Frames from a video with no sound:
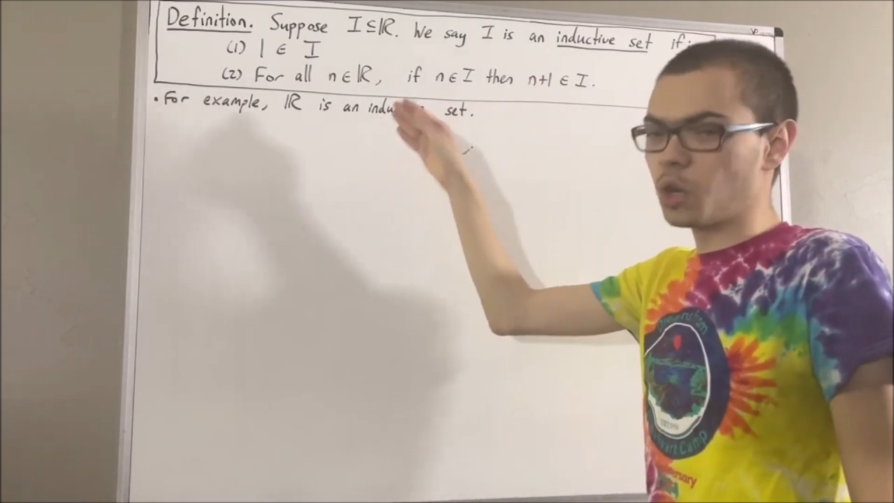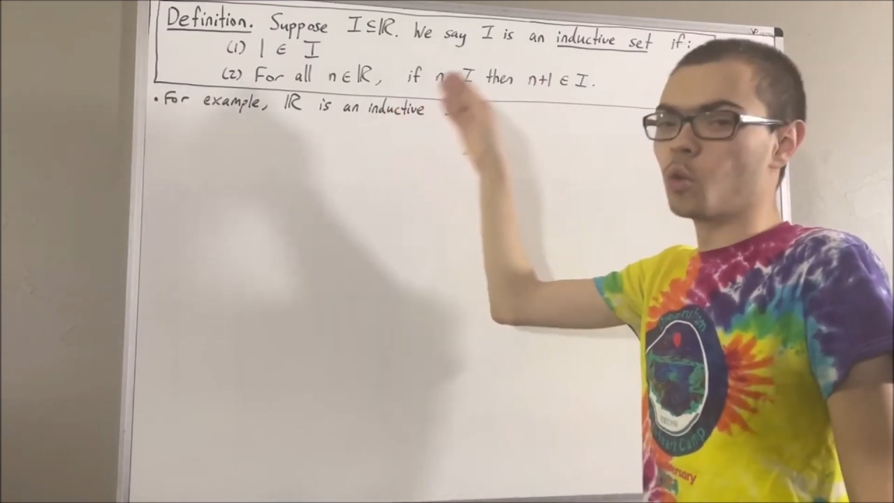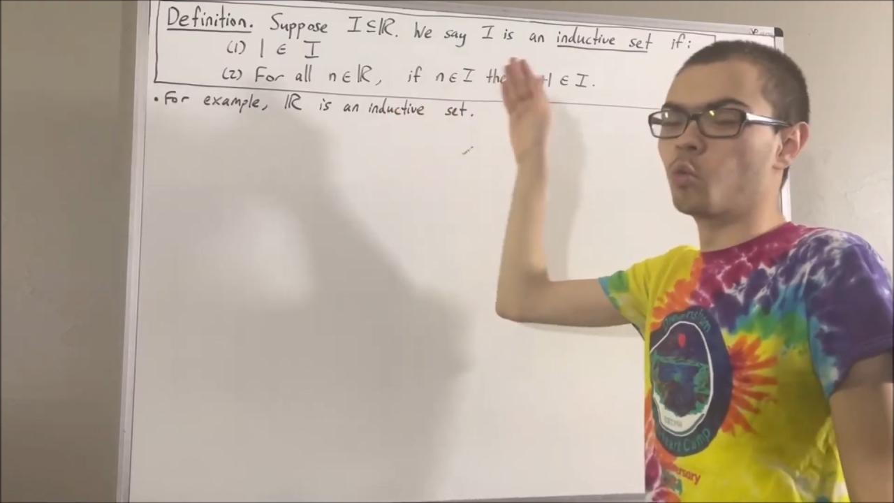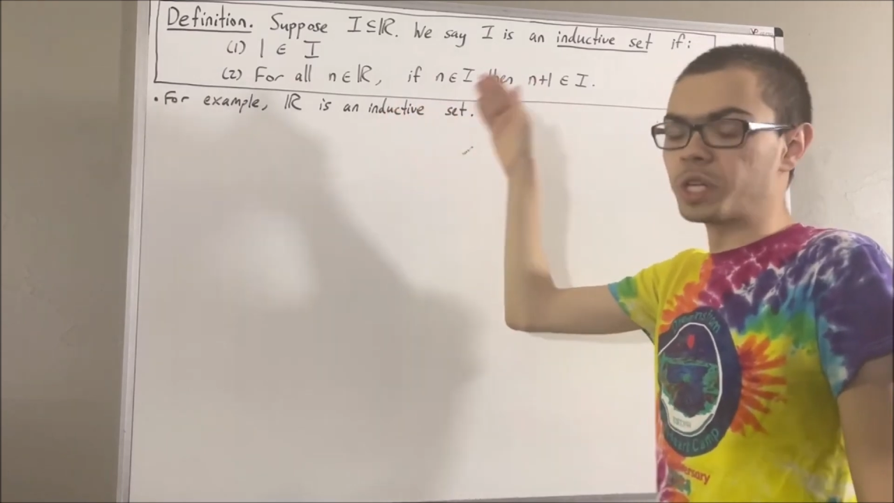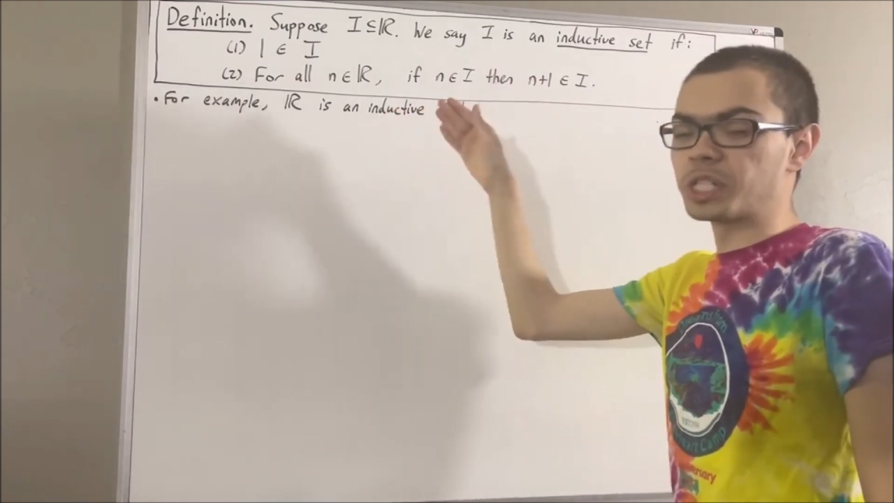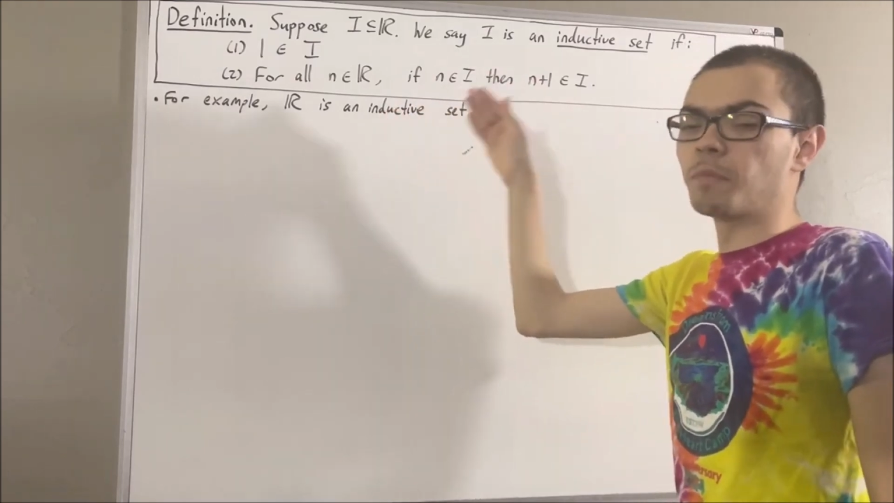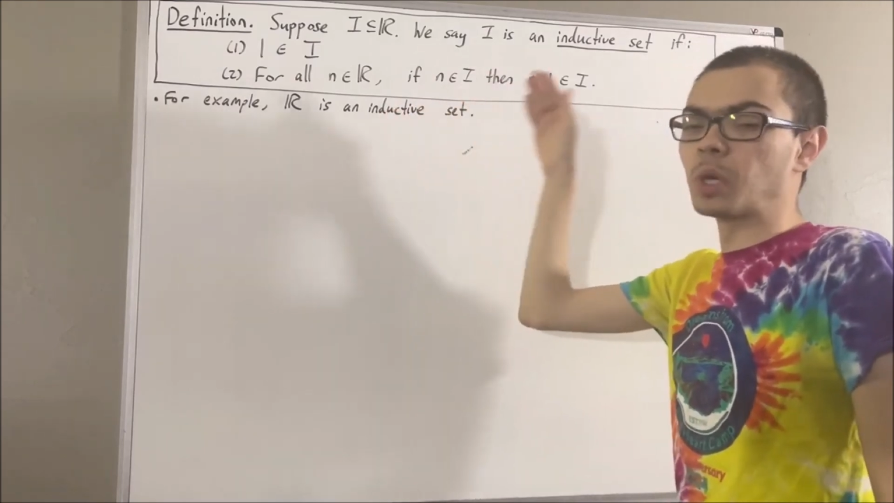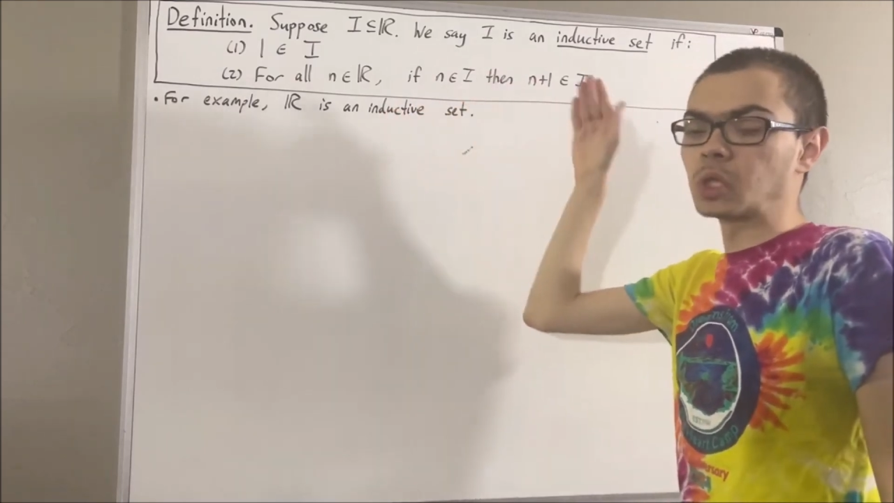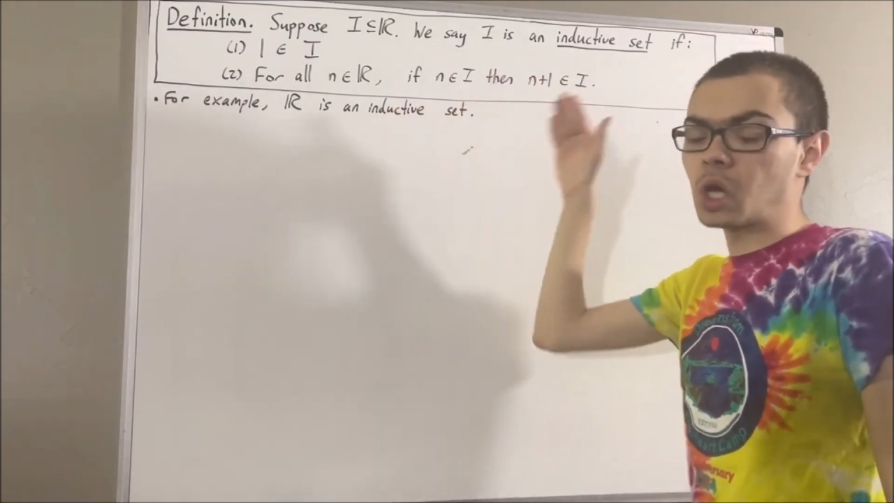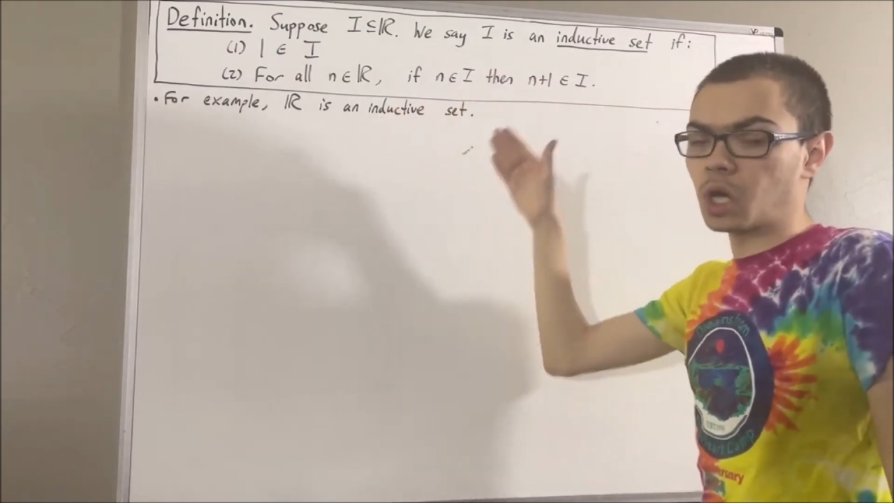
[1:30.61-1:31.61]
which
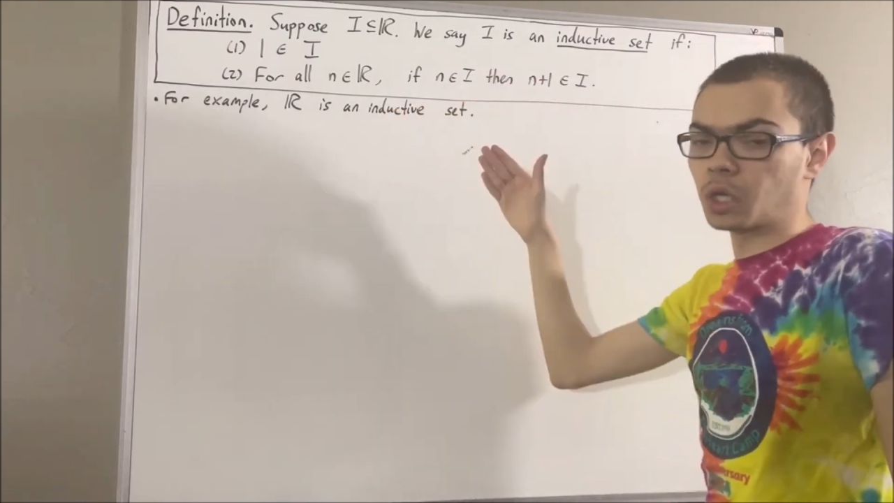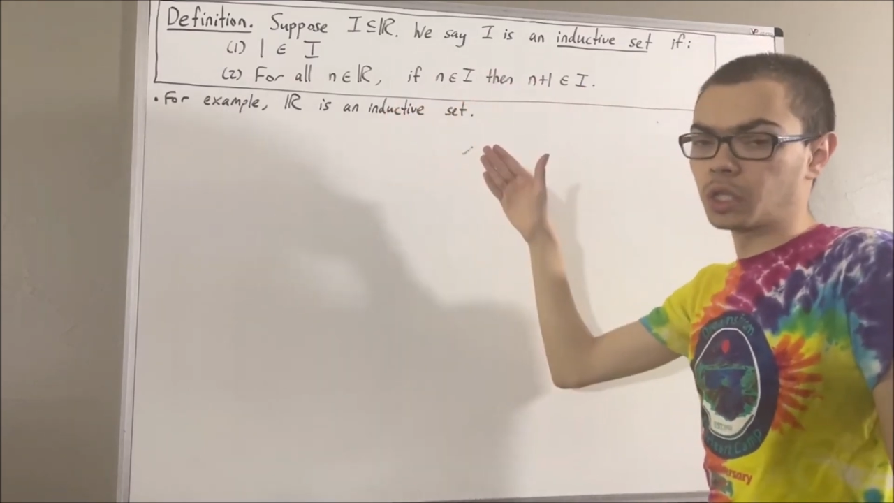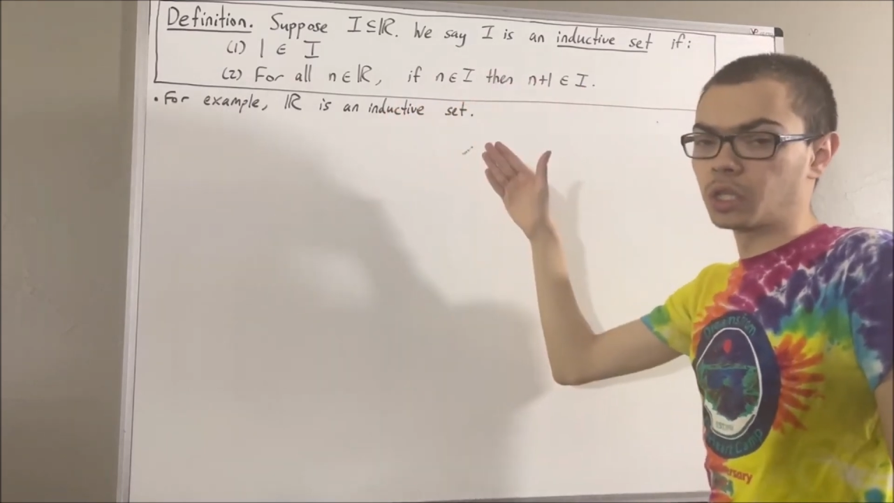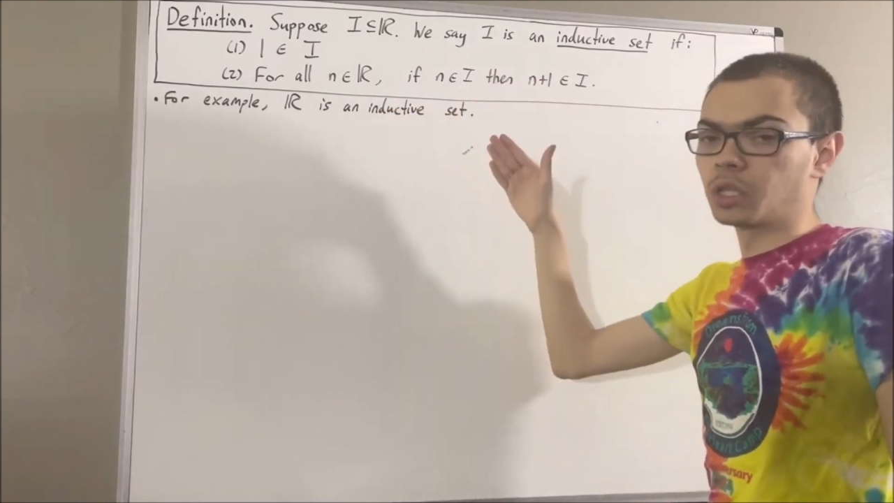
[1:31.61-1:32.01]
belong